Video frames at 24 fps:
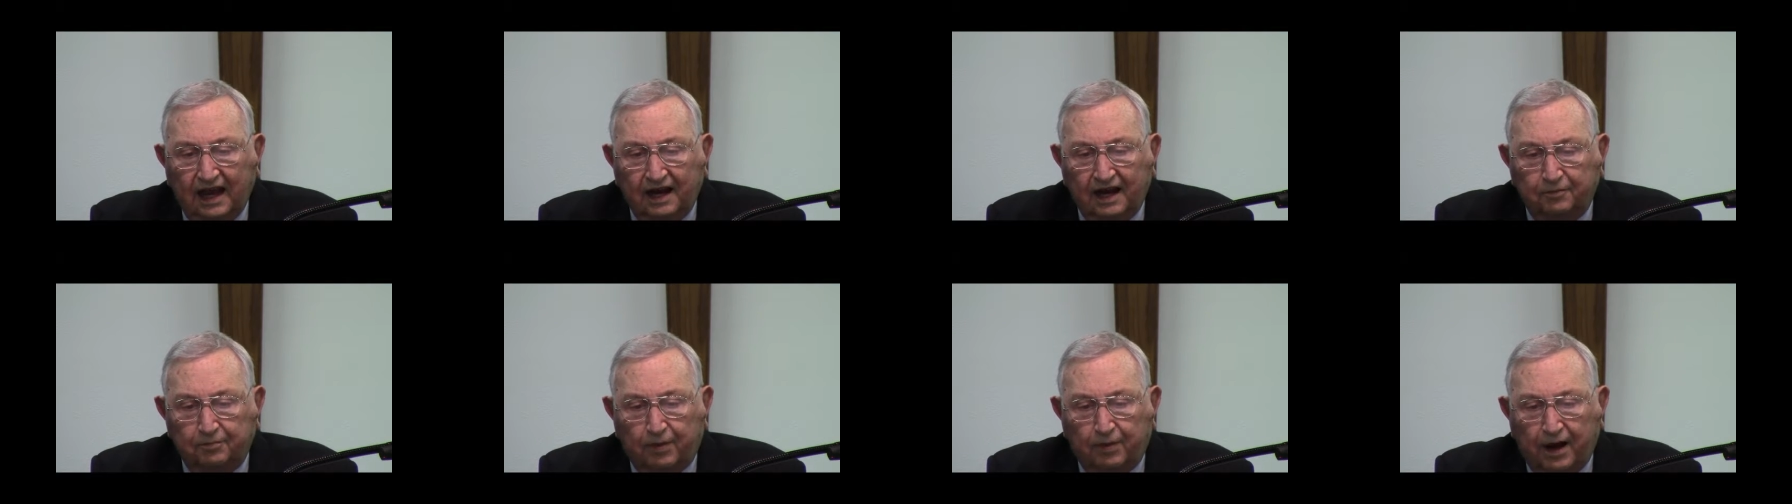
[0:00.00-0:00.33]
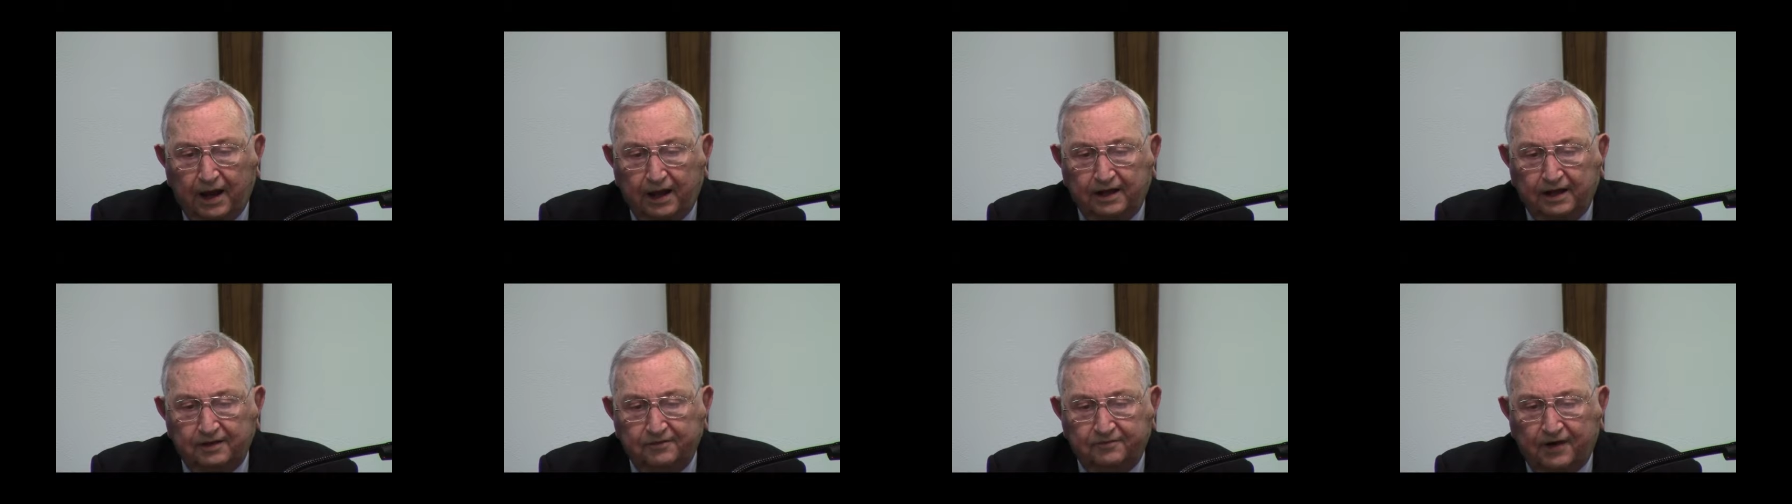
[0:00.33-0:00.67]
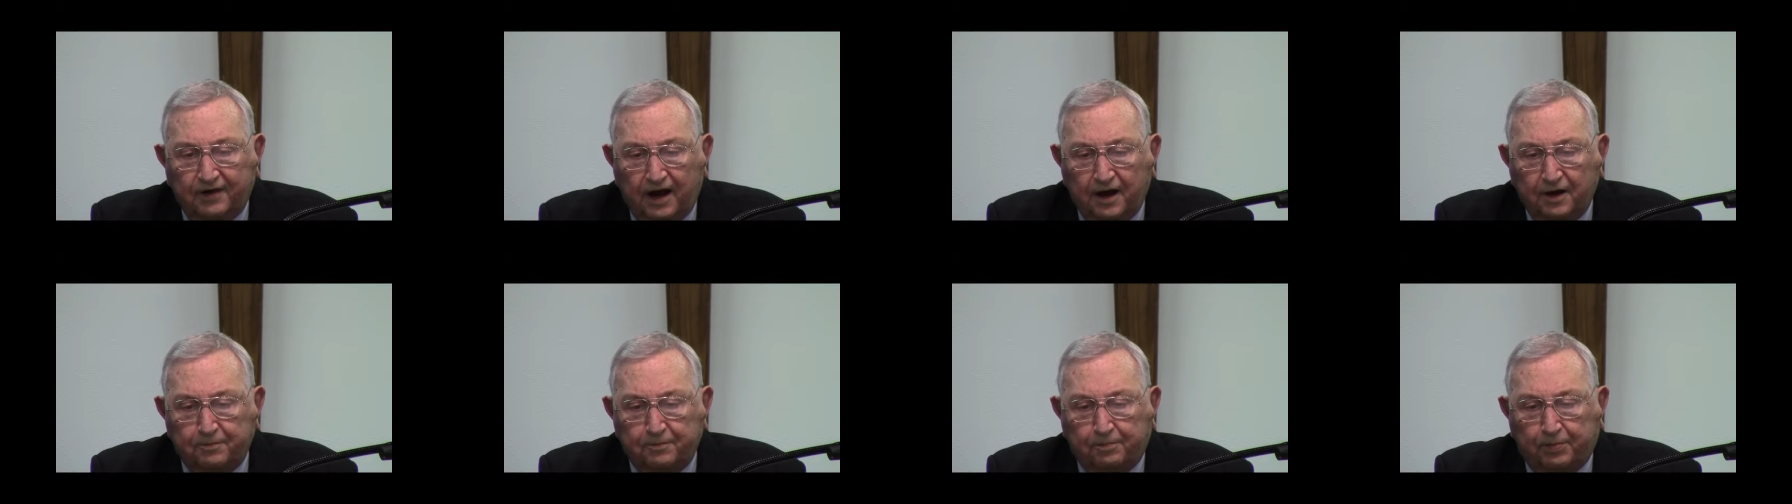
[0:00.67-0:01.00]
it'll bring the
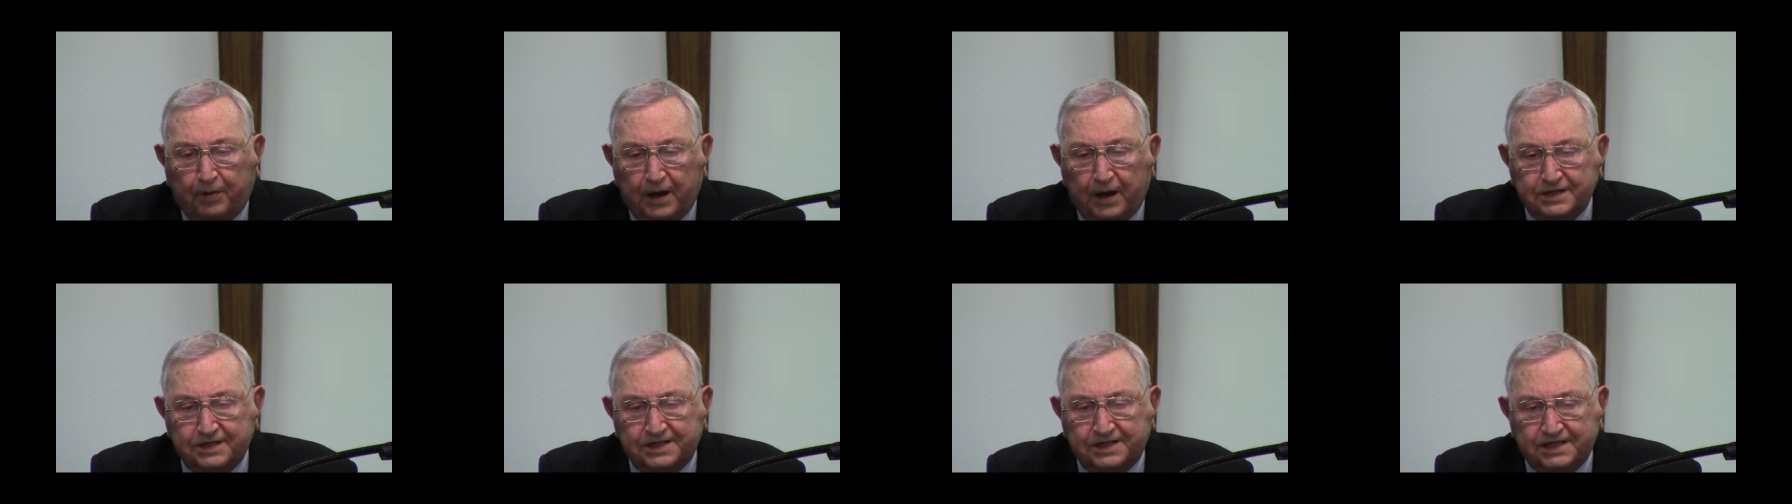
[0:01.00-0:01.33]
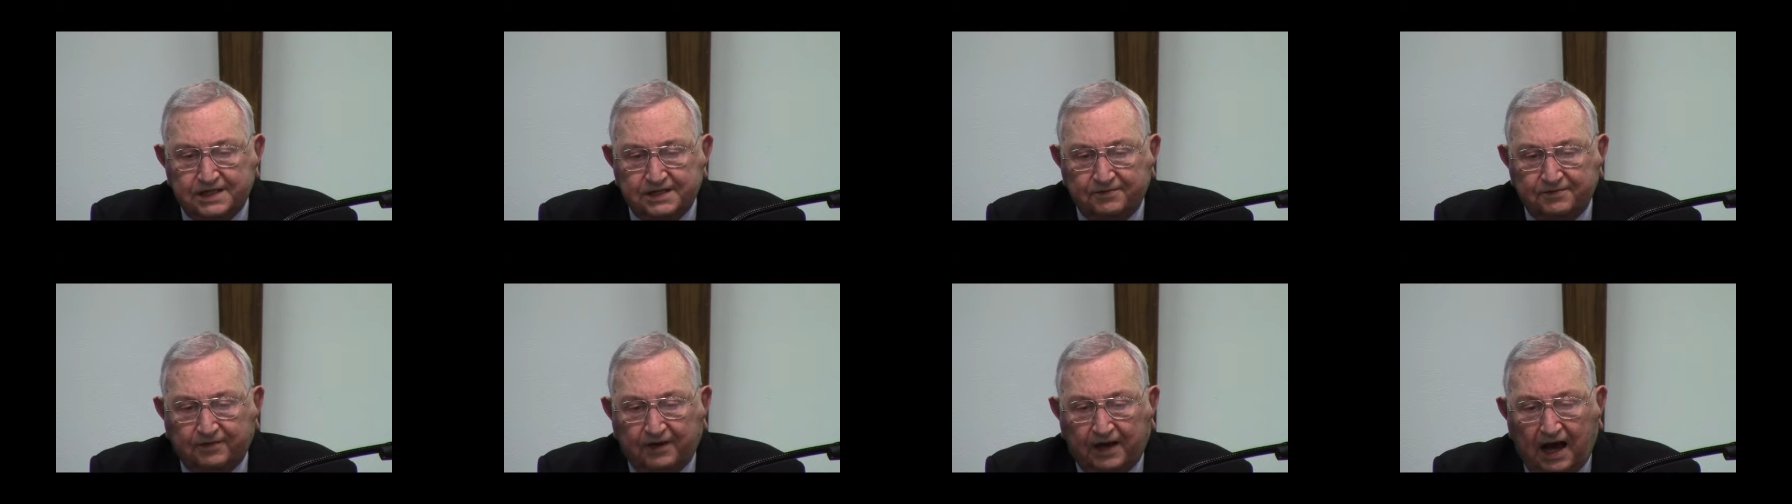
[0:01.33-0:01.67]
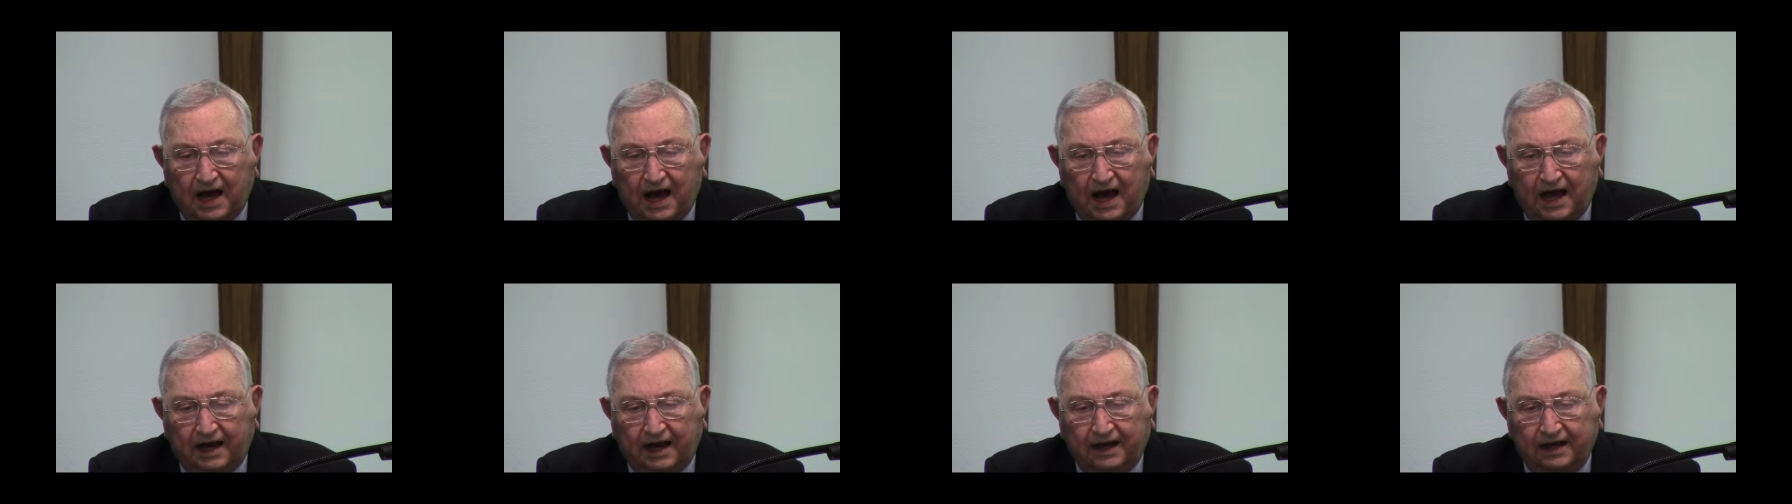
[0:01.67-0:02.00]
very presence of
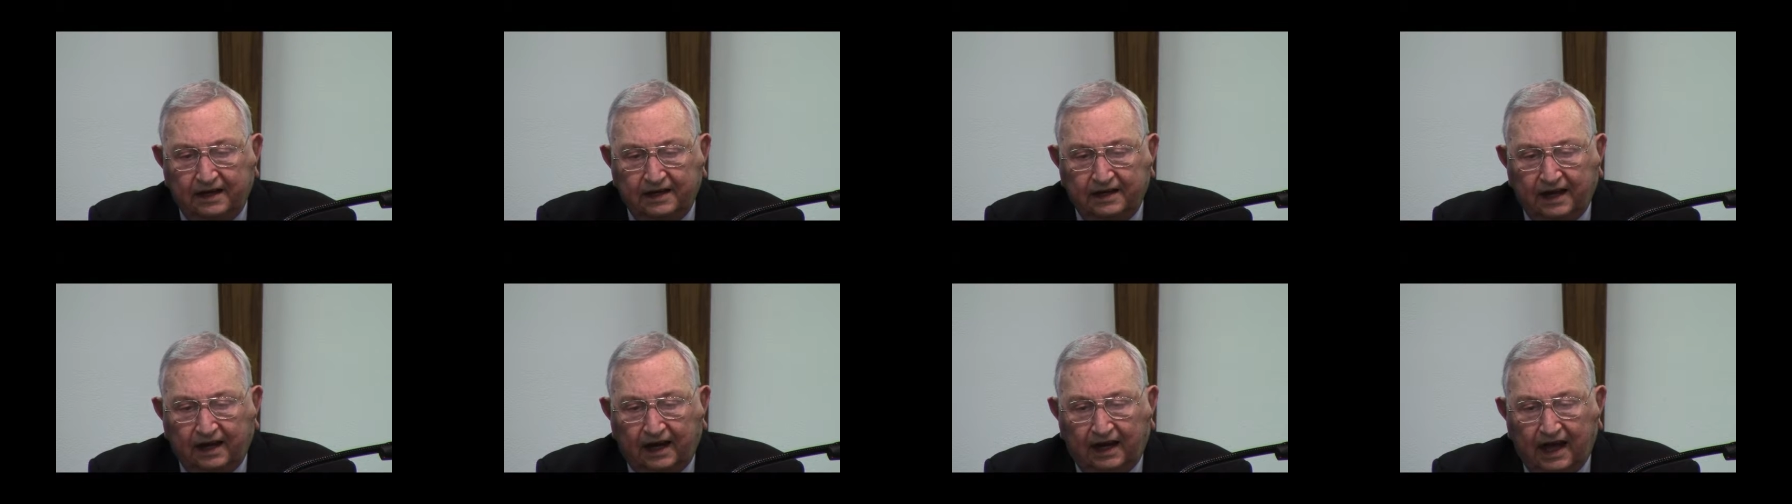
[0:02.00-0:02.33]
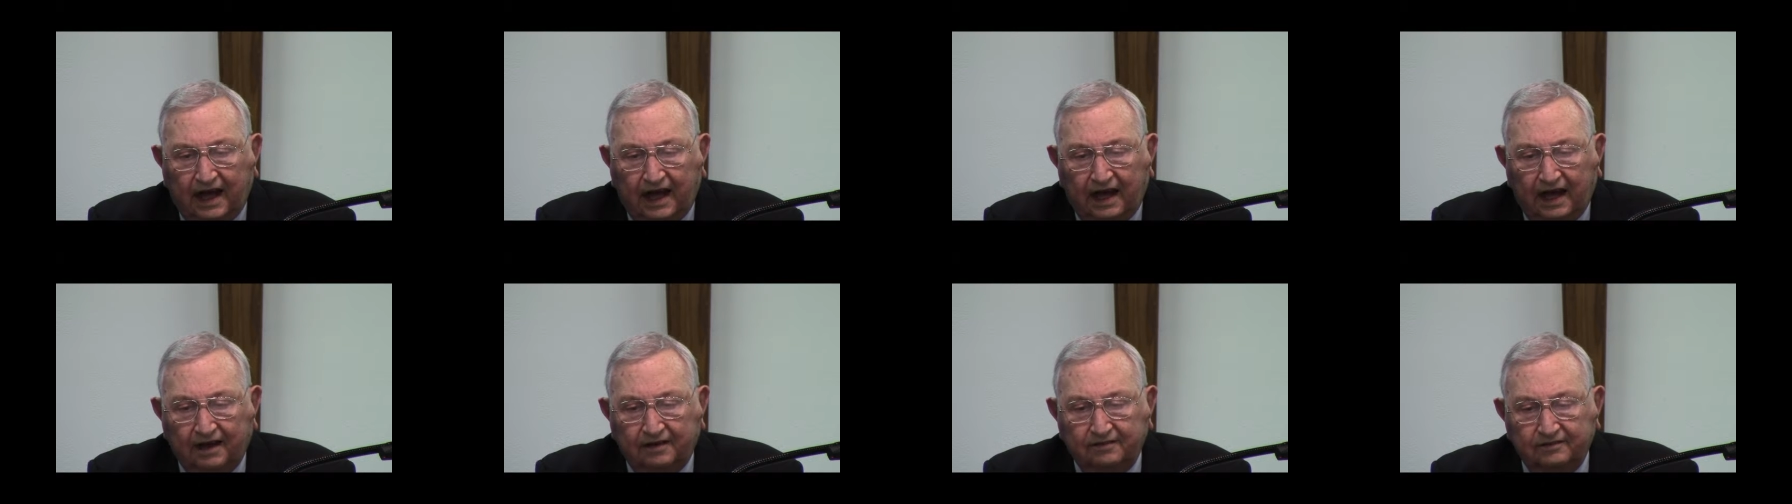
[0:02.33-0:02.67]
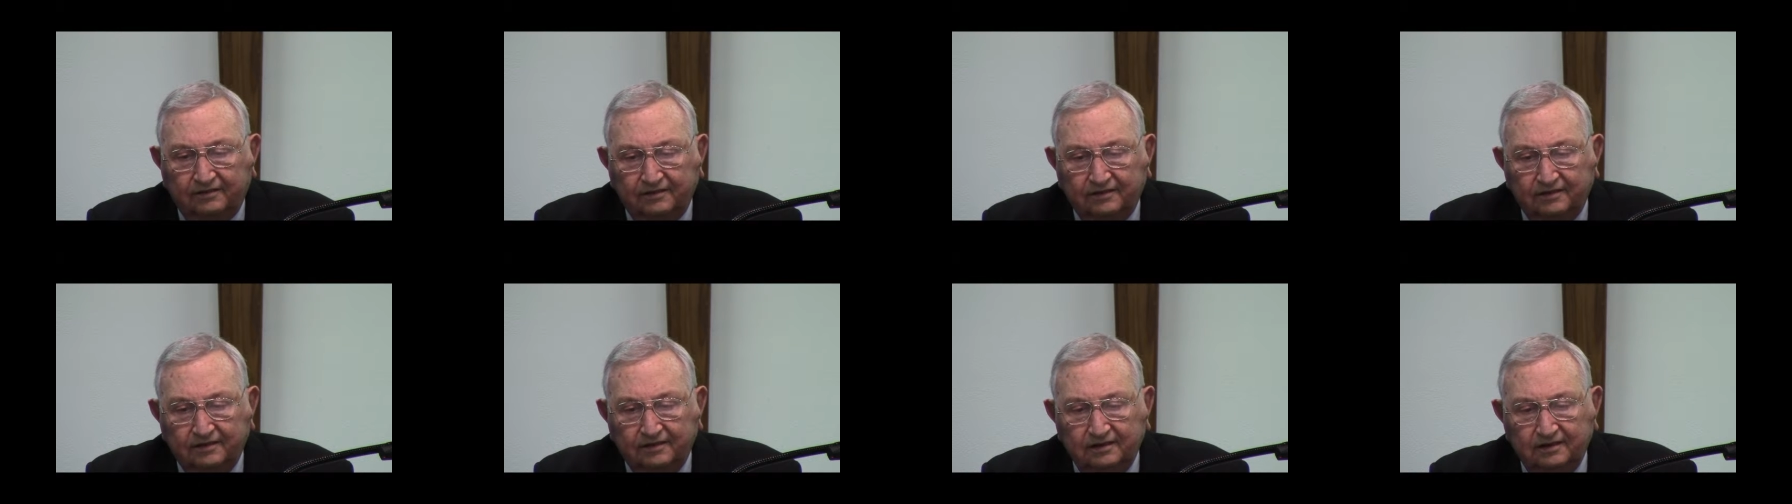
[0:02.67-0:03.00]
God into your
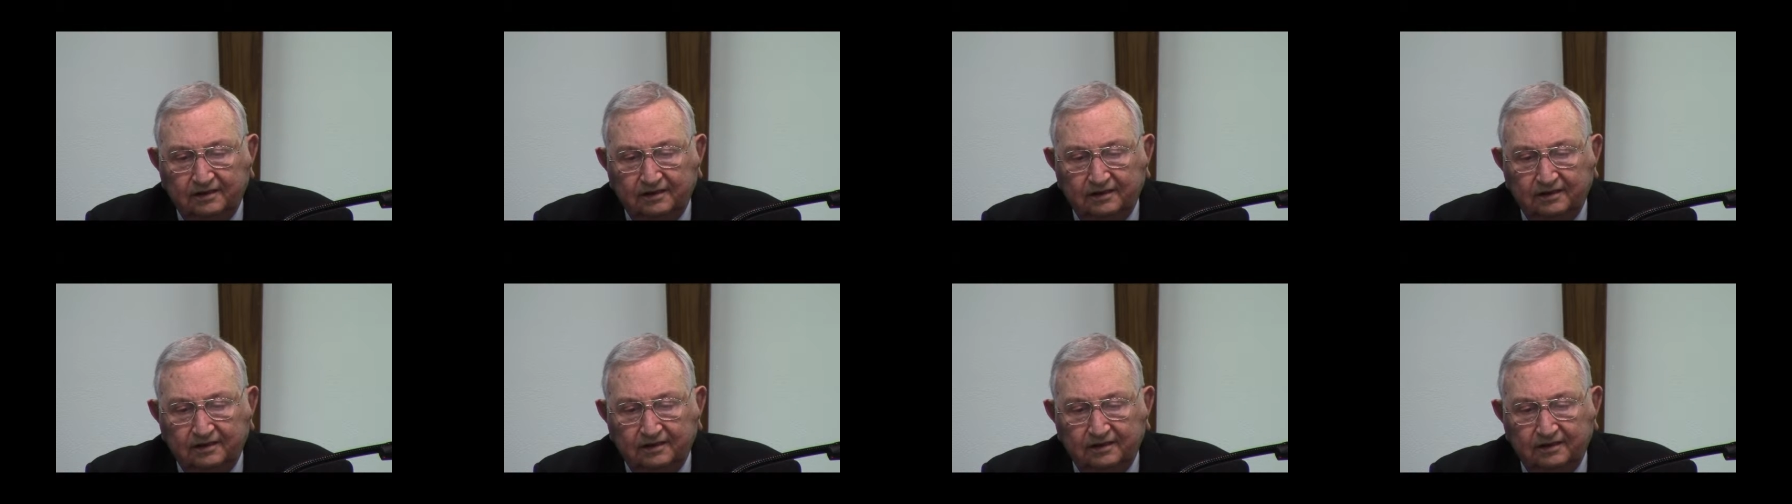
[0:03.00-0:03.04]
life.